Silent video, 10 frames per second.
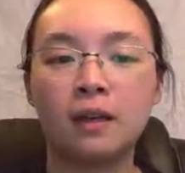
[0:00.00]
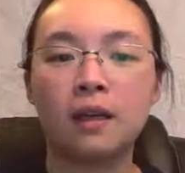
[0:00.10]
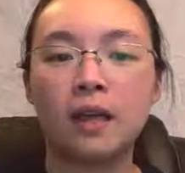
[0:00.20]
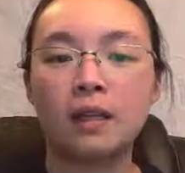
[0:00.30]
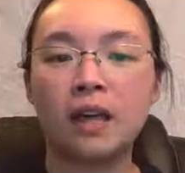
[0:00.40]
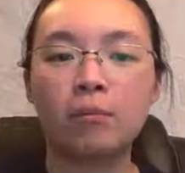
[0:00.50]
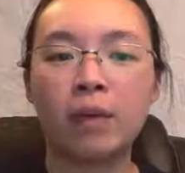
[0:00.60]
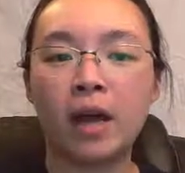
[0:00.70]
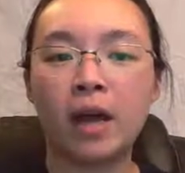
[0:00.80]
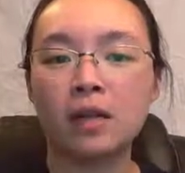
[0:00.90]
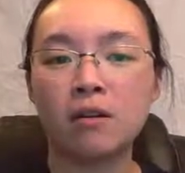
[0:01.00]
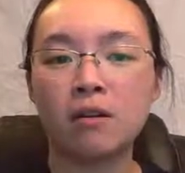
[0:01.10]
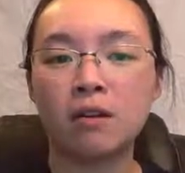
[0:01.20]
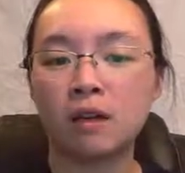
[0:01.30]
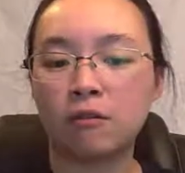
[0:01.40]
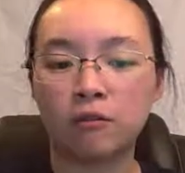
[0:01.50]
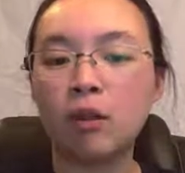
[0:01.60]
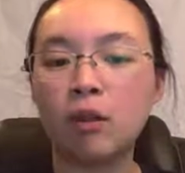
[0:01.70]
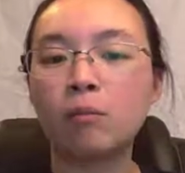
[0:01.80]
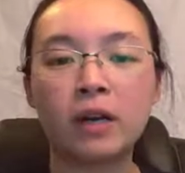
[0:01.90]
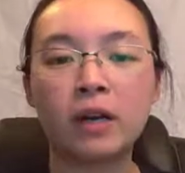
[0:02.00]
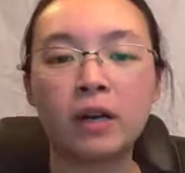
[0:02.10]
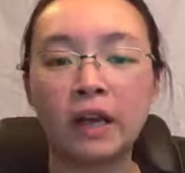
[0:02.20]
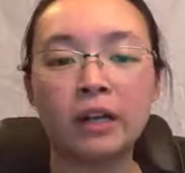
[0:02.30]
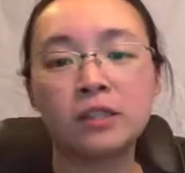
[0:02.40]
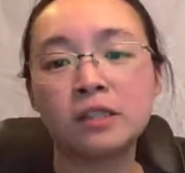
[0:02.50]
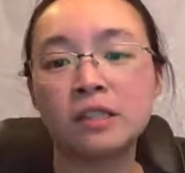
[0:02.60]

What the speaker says: And that bilayer can fall apart at the edges.